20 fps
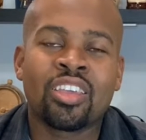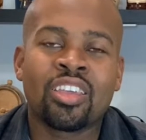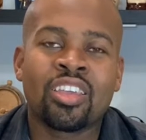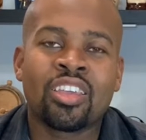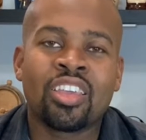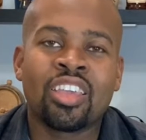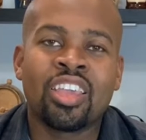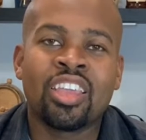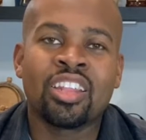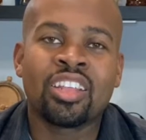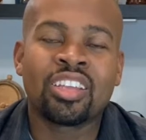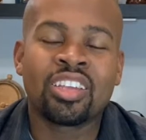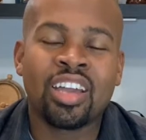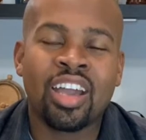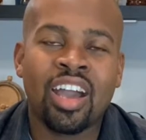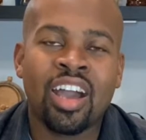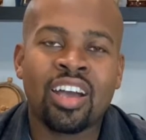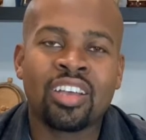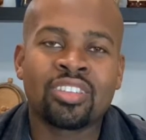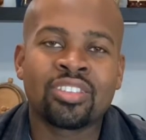in
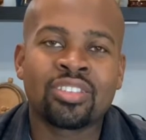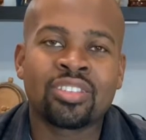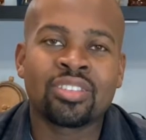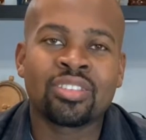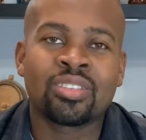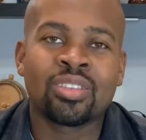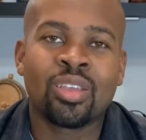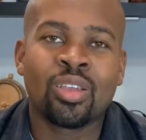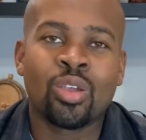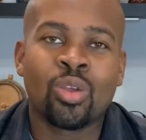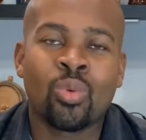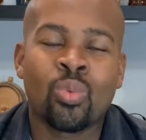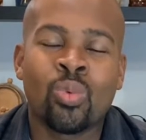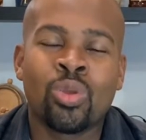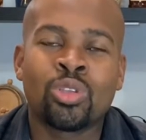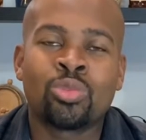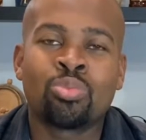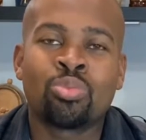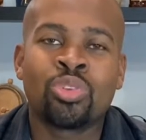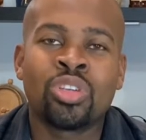casks,
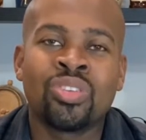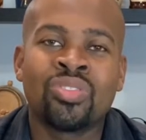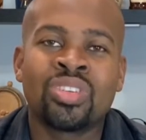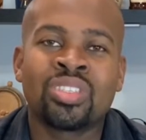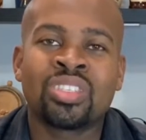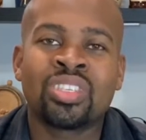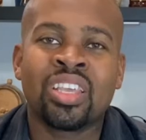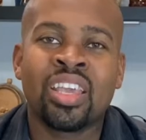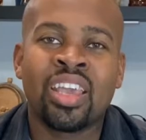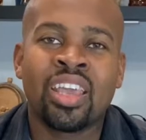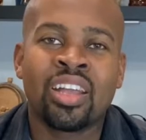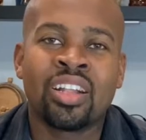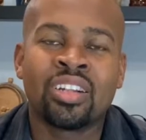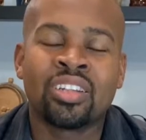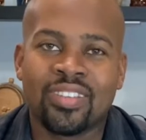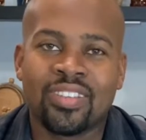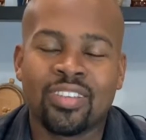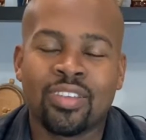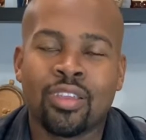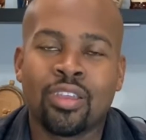which previously
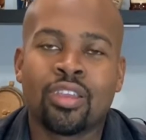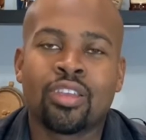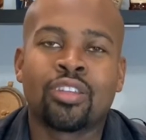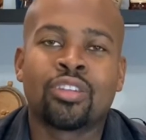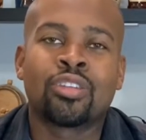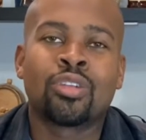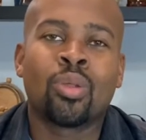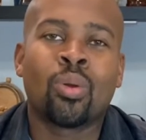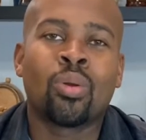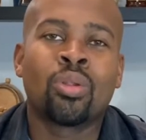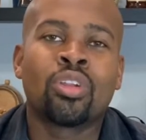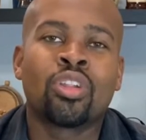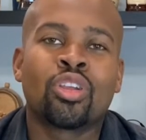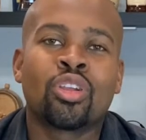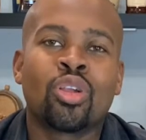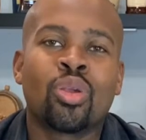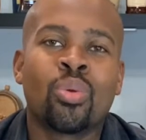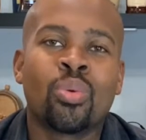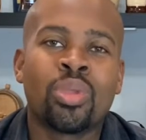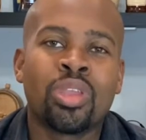held Don
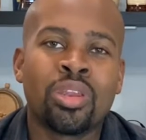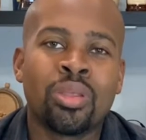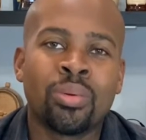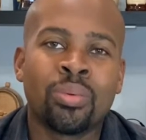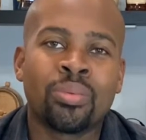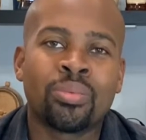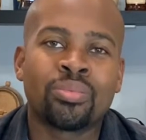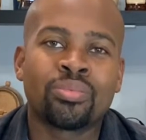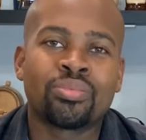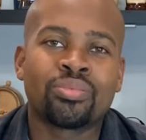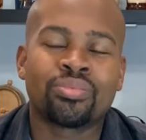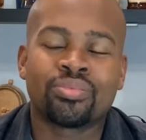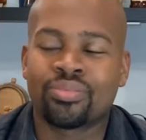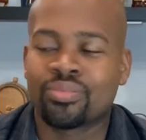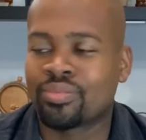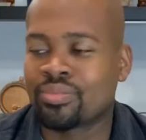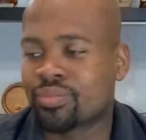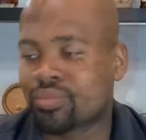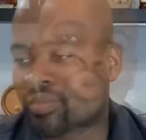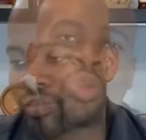Guido.
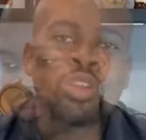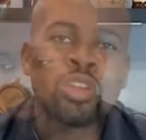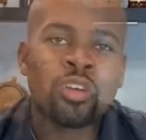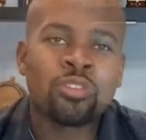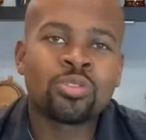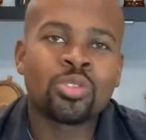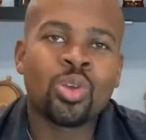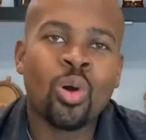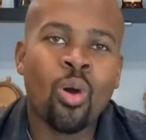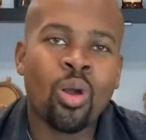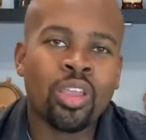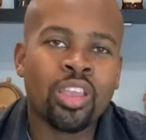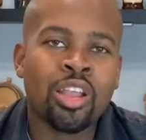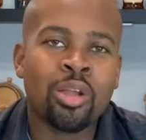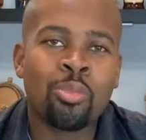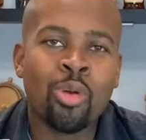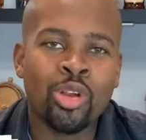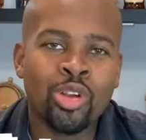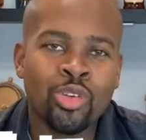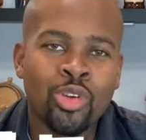So enough talking
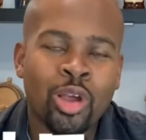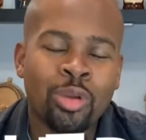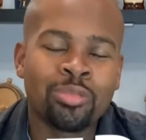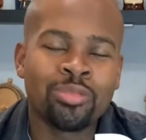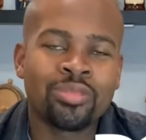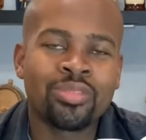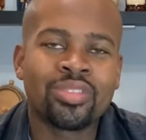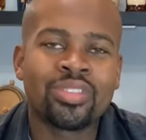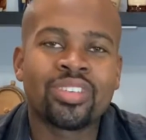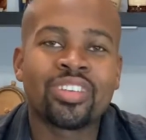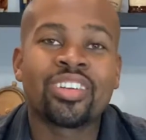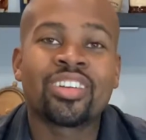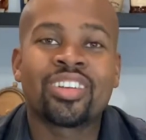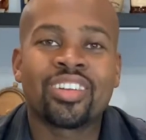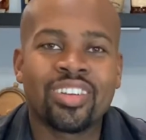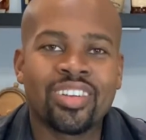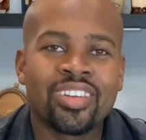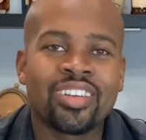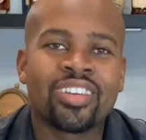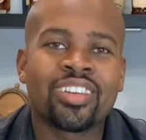about the rum,
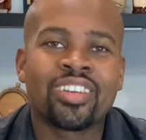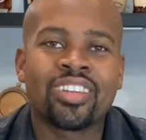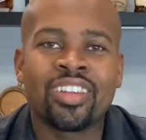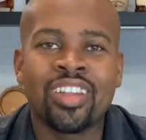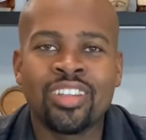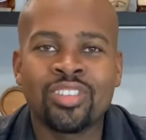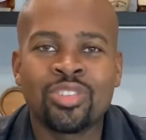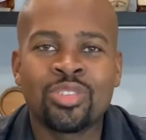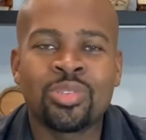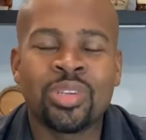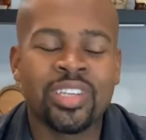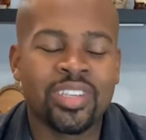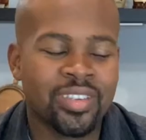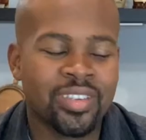let's drink.